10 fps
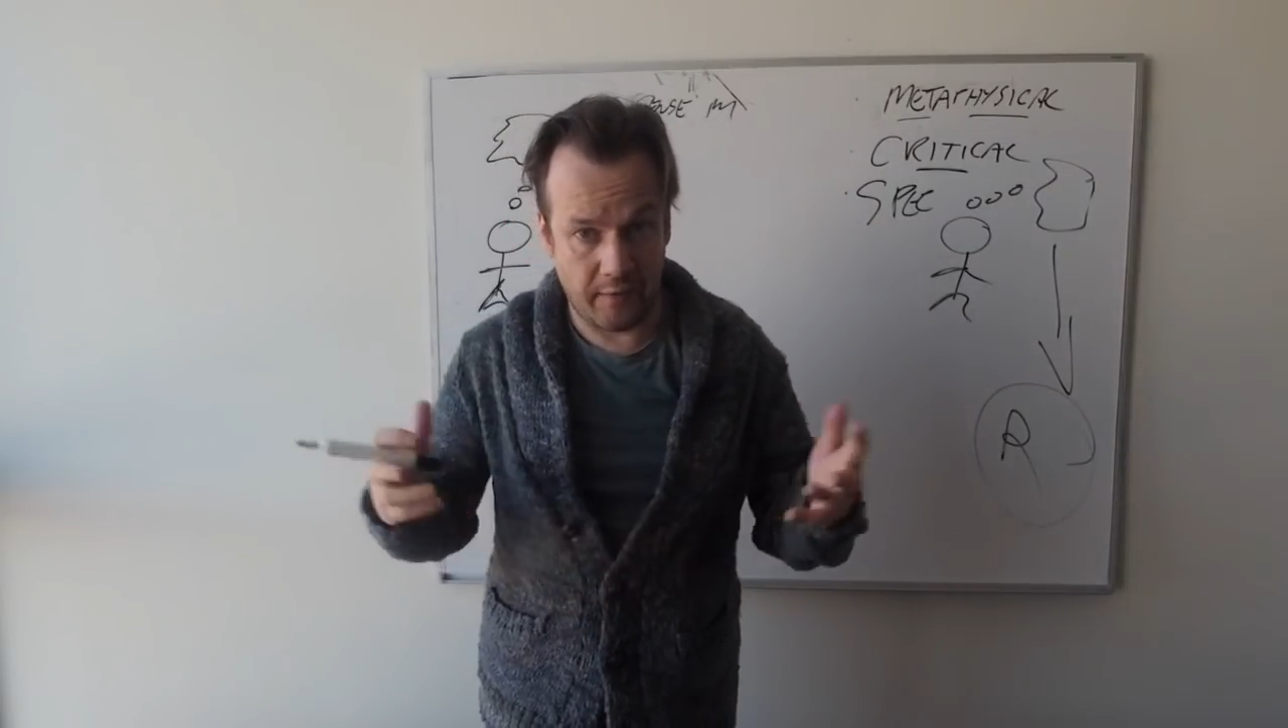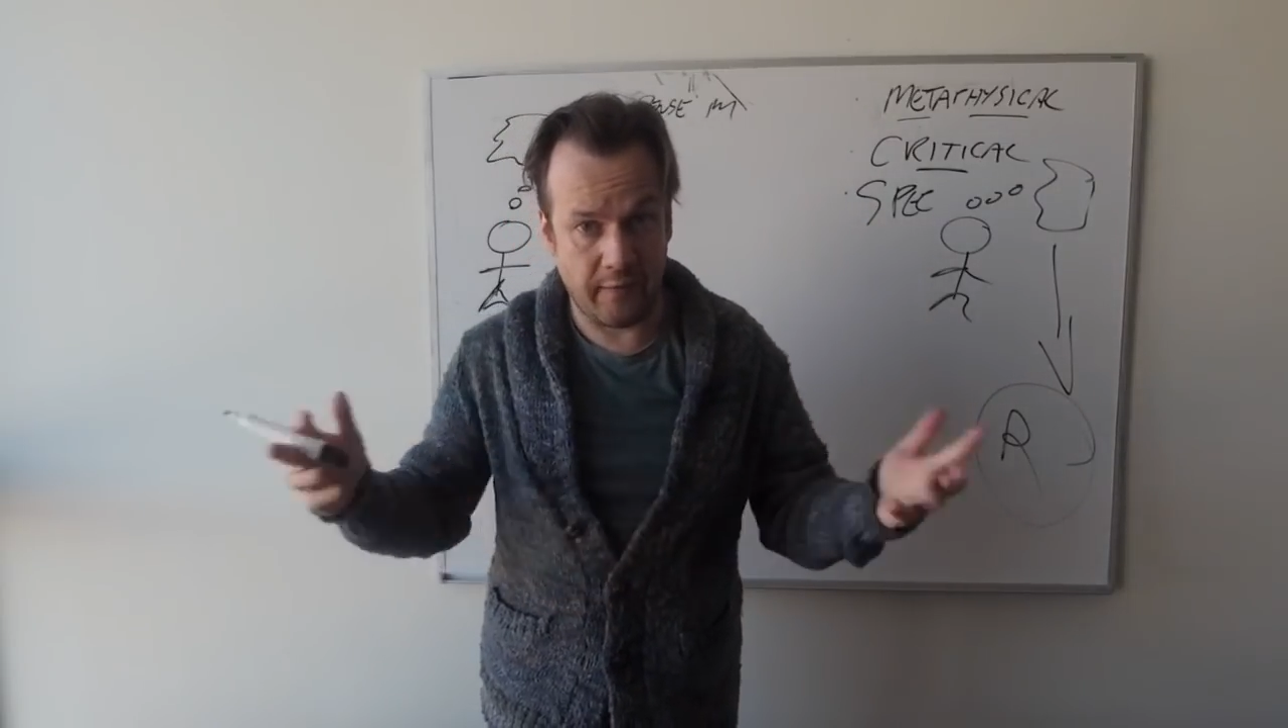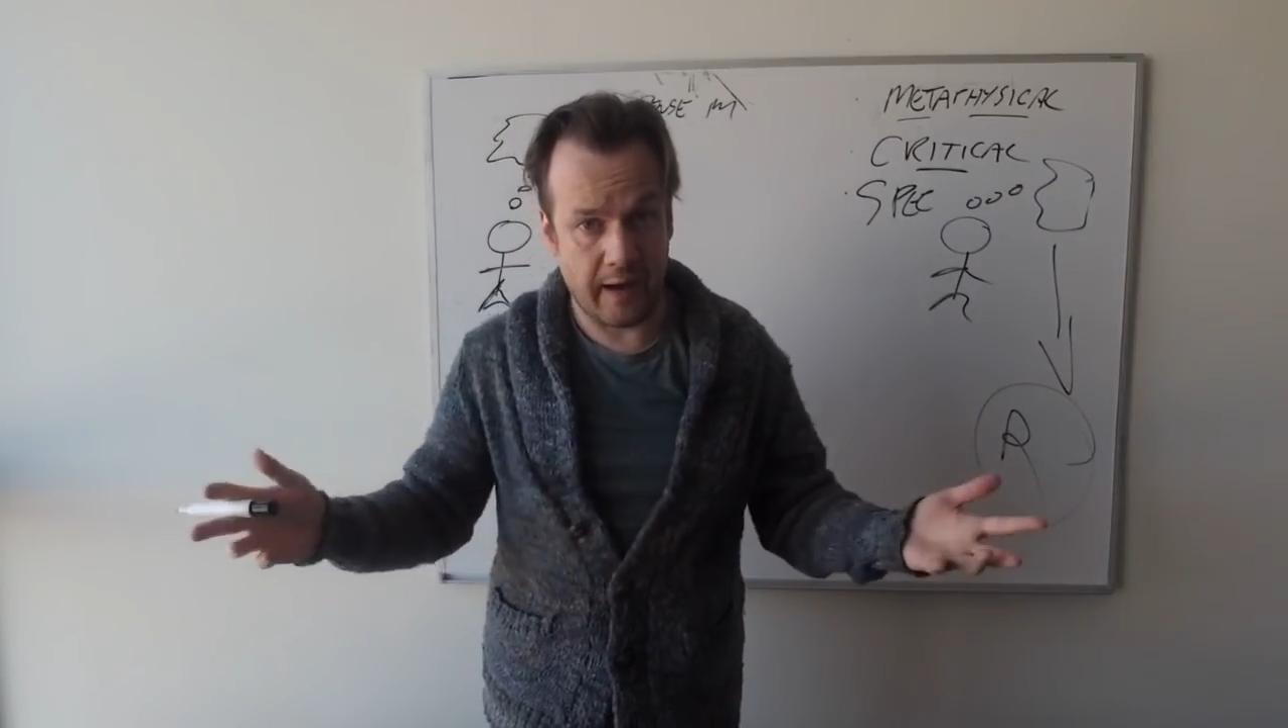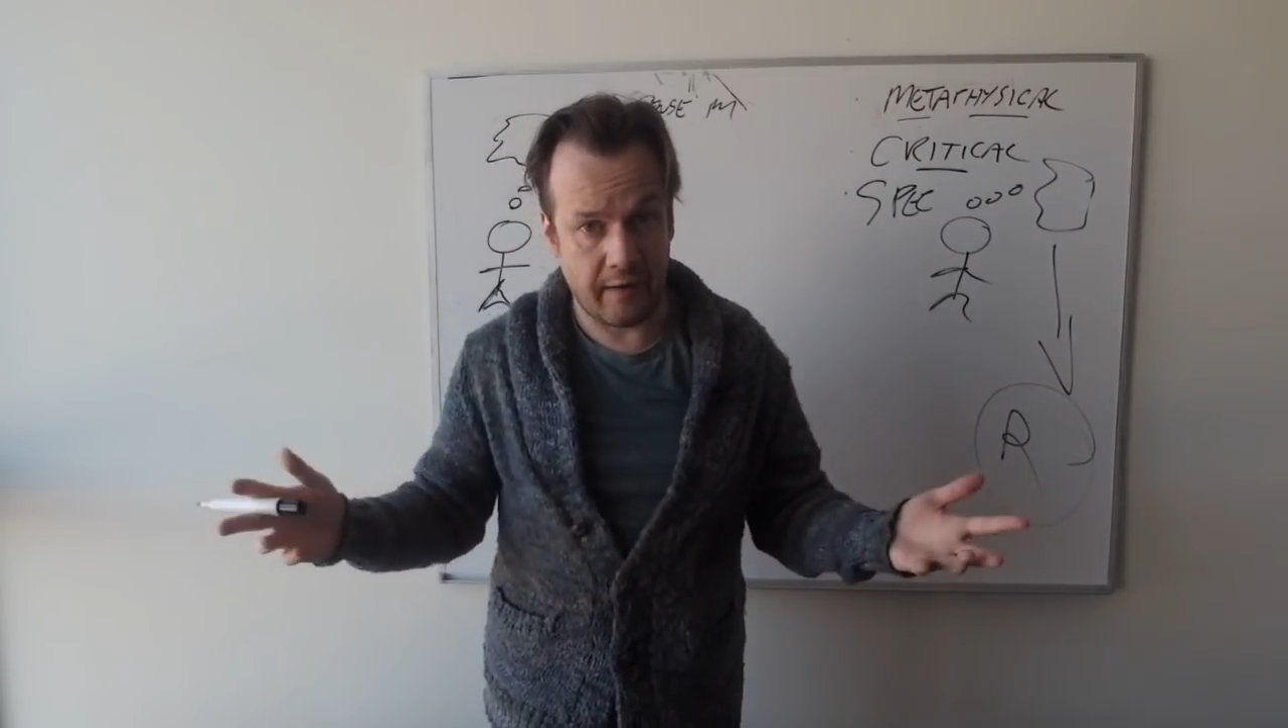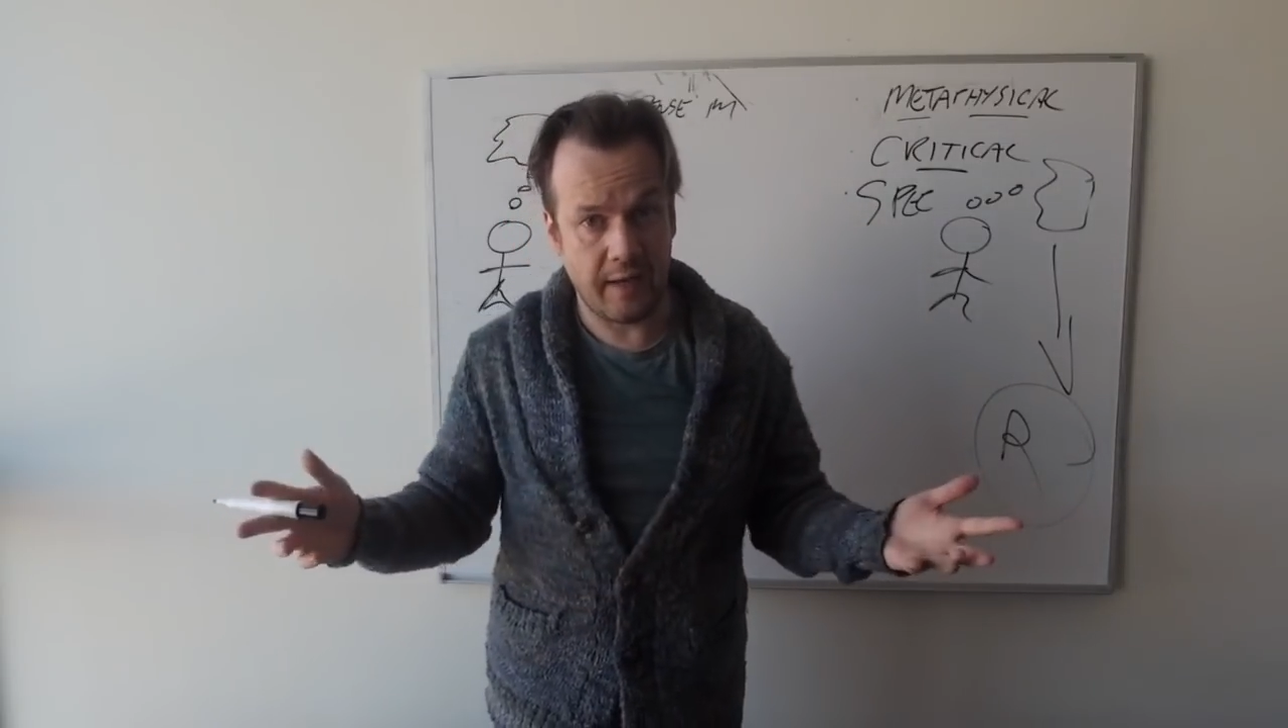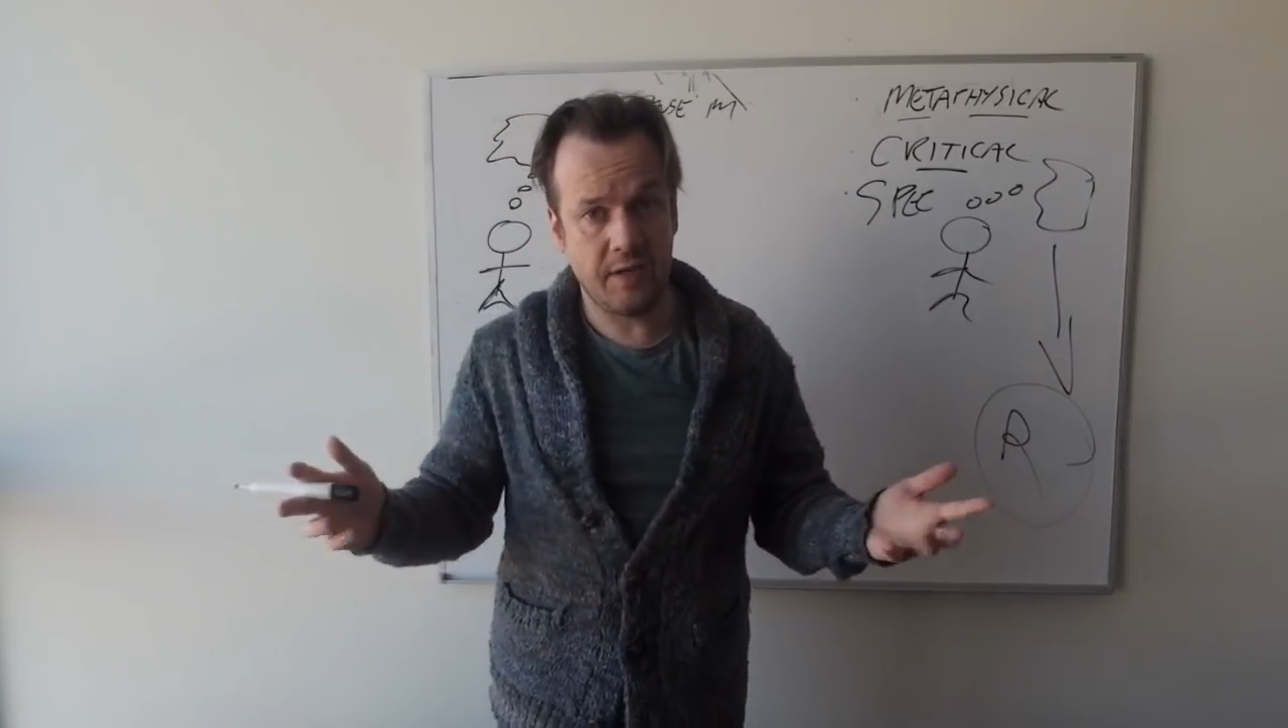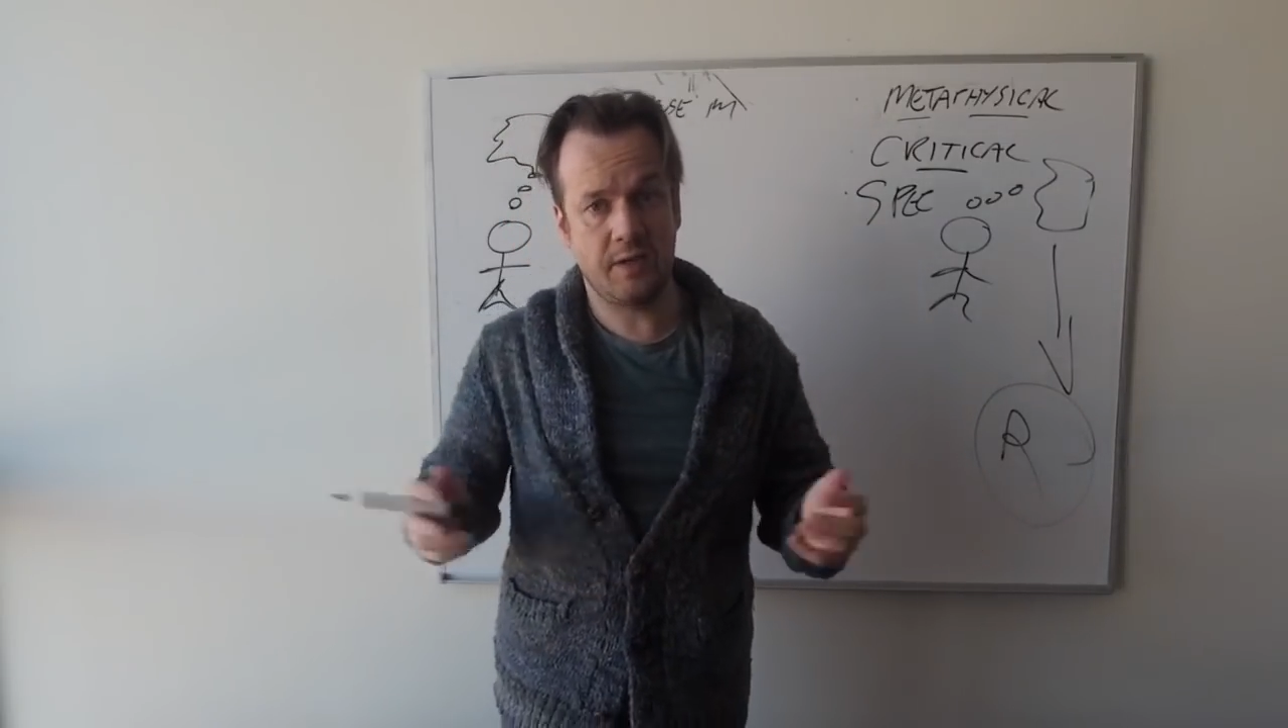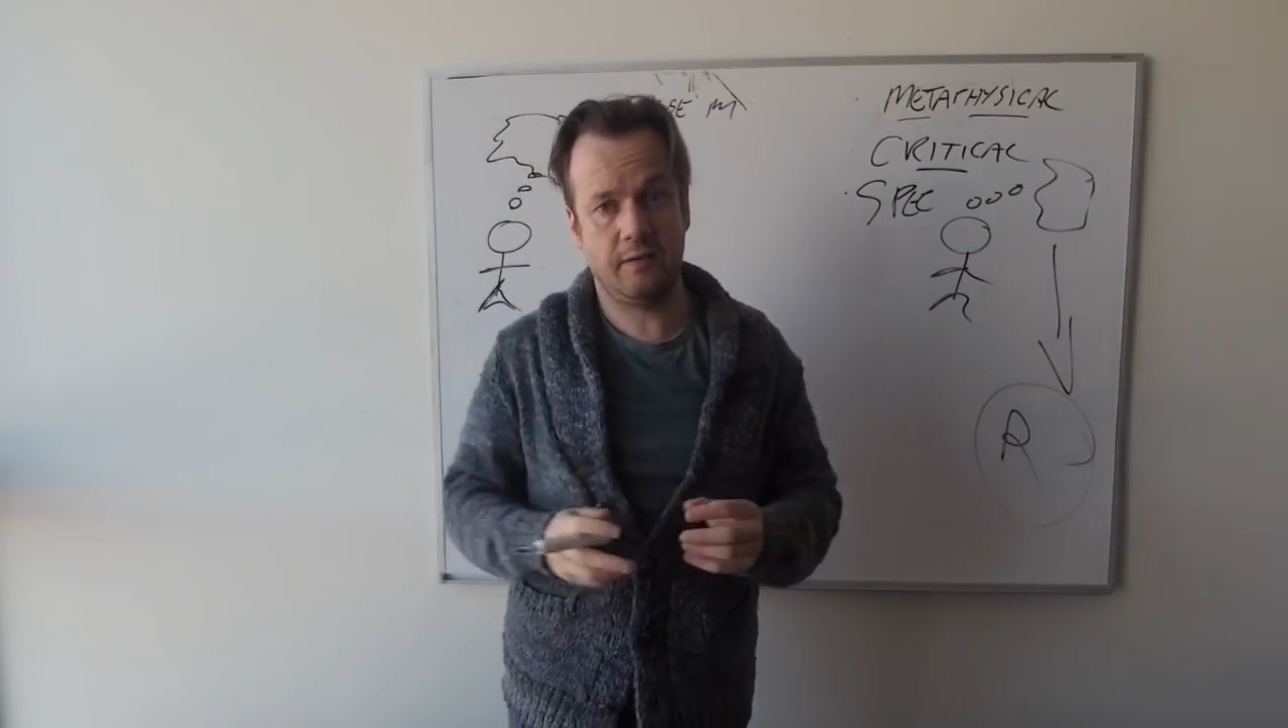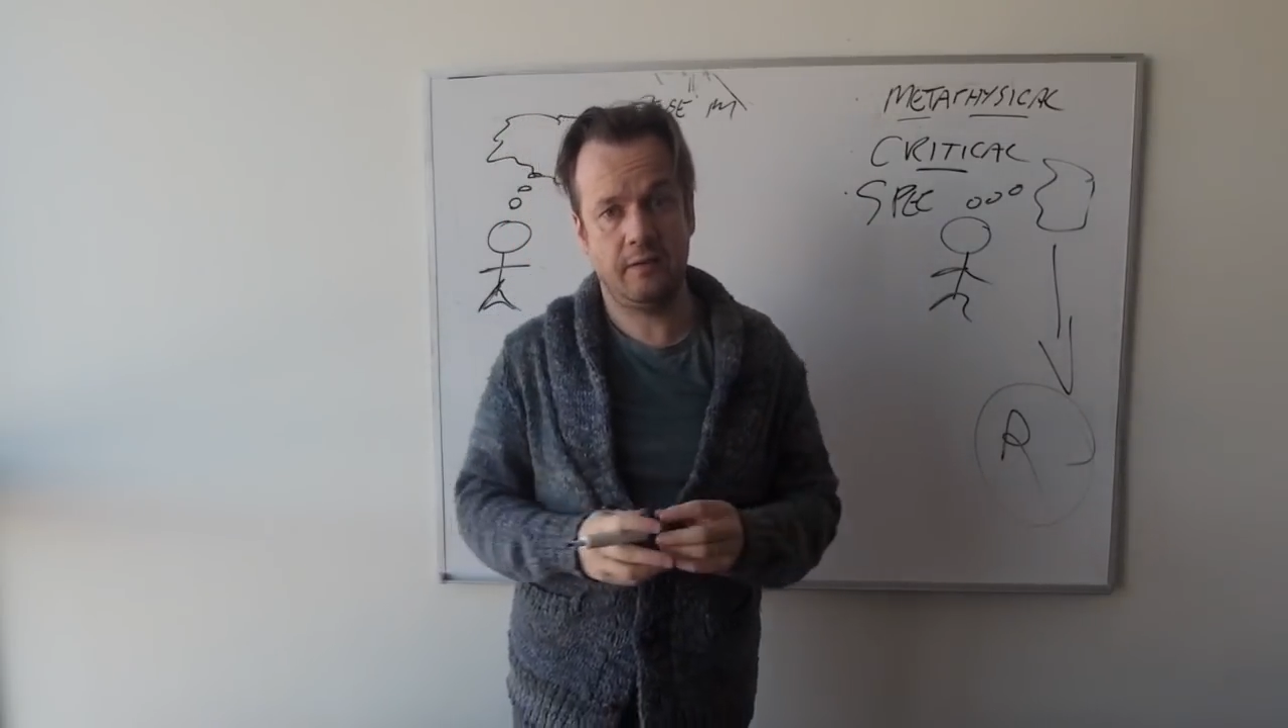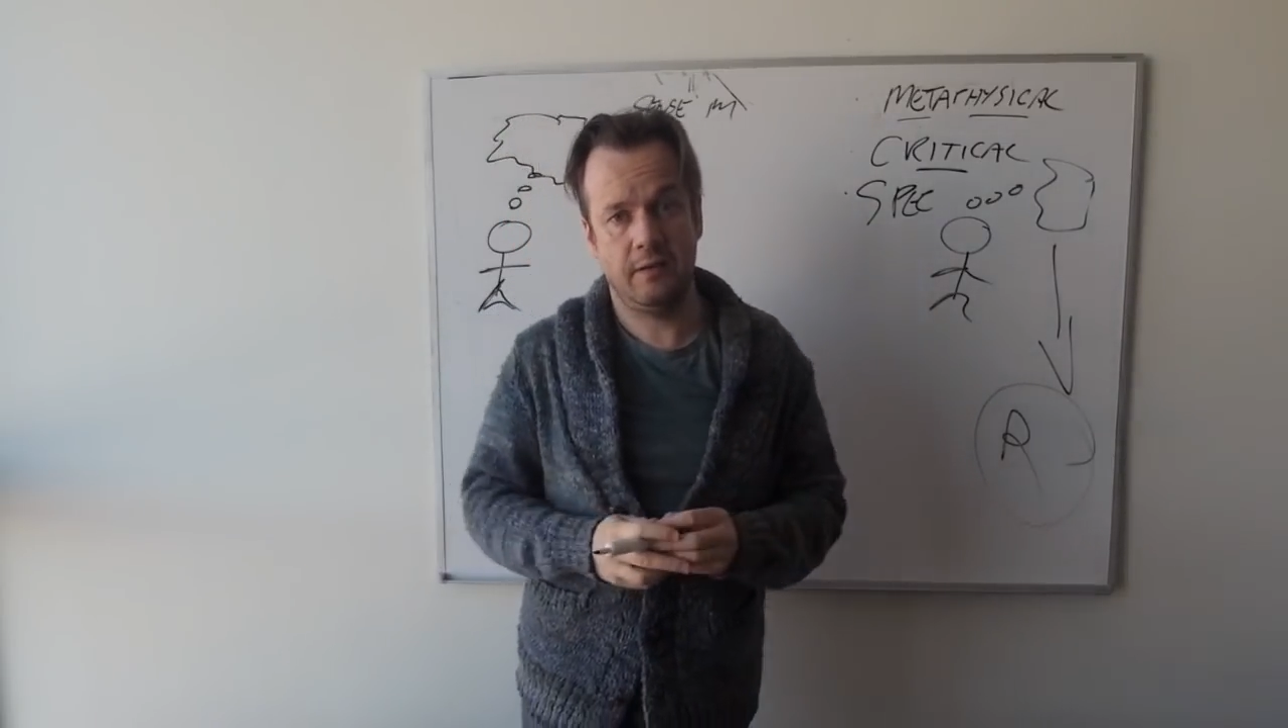fire
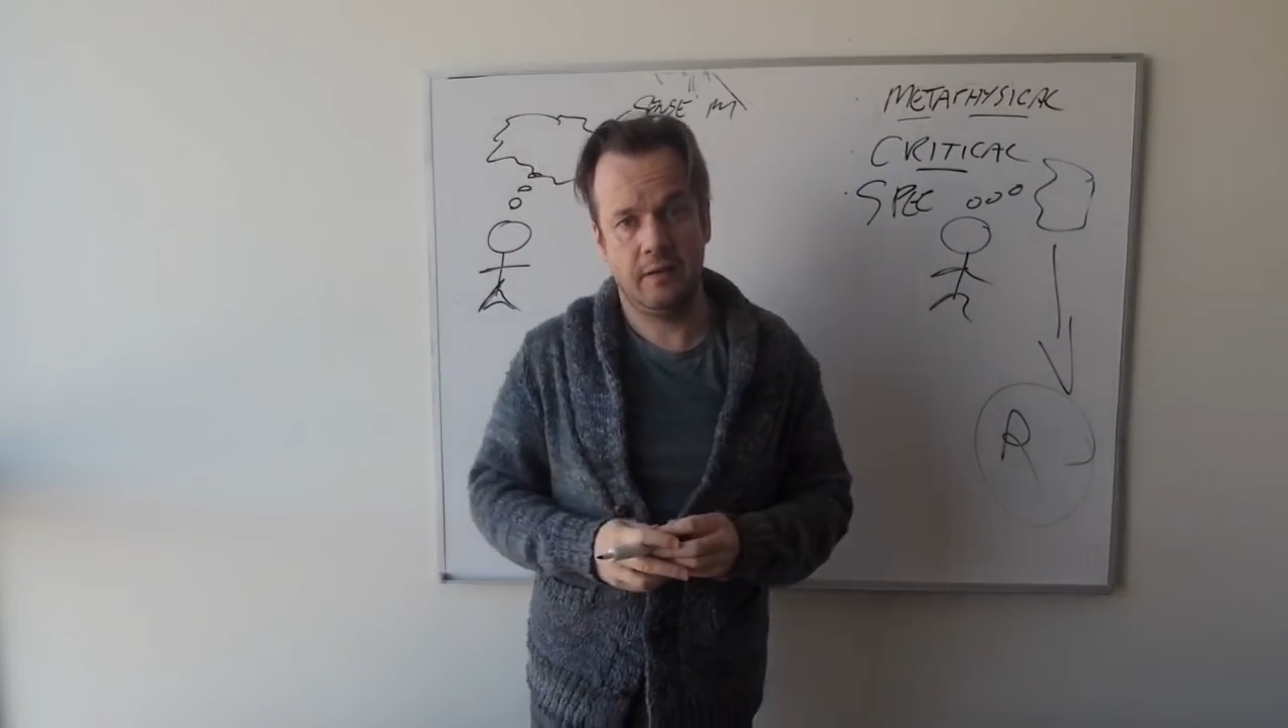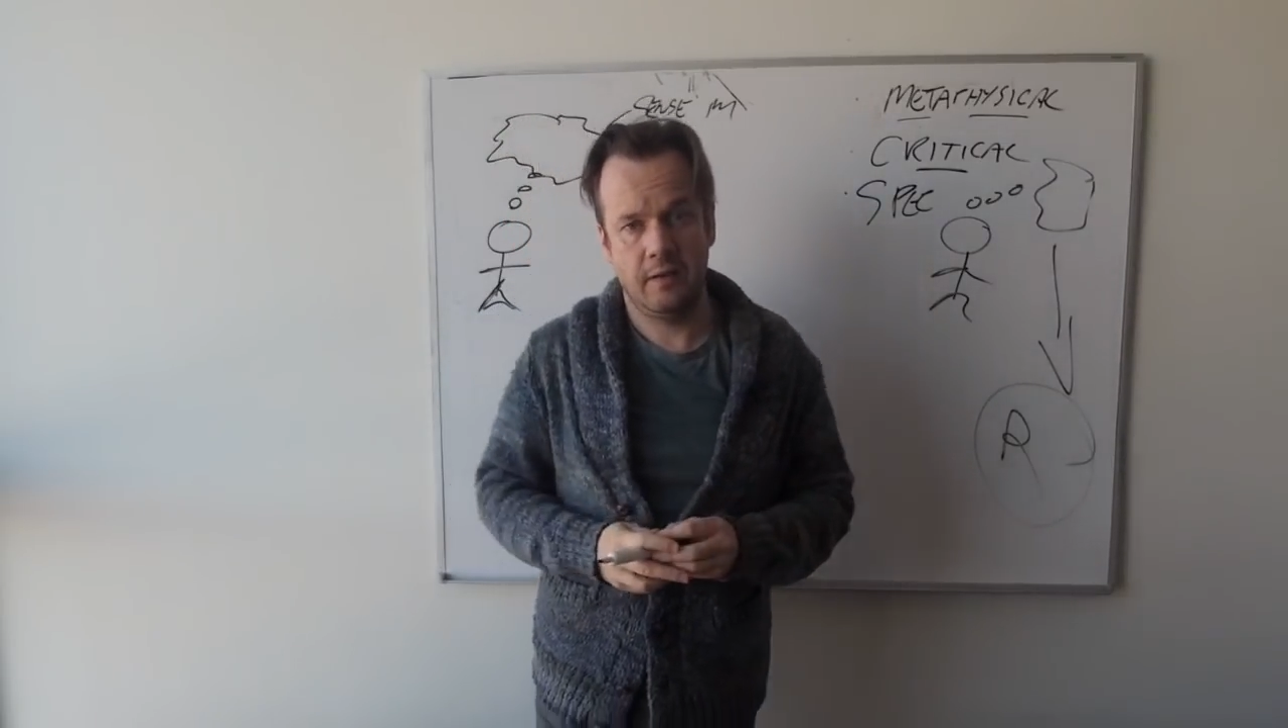engine,